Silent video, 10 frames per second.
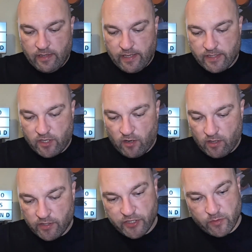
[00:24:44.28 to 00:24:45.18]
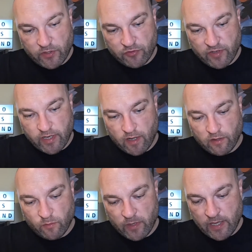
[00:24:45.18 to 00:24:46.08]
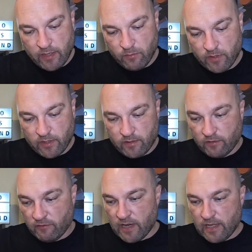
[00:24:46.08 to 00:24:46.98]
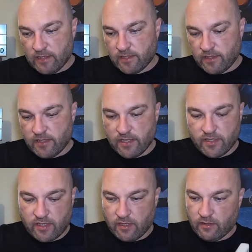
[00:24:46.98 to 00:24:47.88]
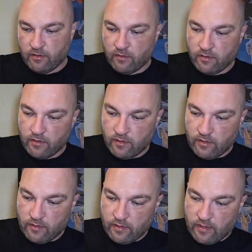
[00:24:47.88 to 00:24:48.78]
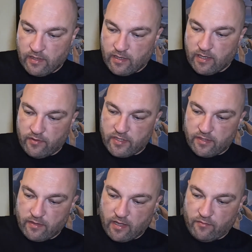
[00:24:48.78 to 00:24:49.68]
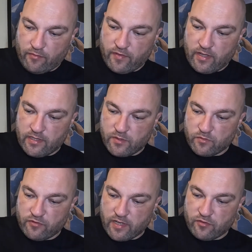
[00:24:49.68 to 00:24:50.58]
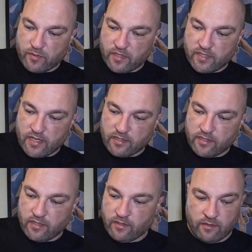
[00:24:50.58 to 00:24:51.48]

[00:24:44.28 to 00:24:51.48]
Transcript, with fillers: It's Call of Duty three on the Wii with grand disc. Uh, I have a feeling this one trades for about a cent.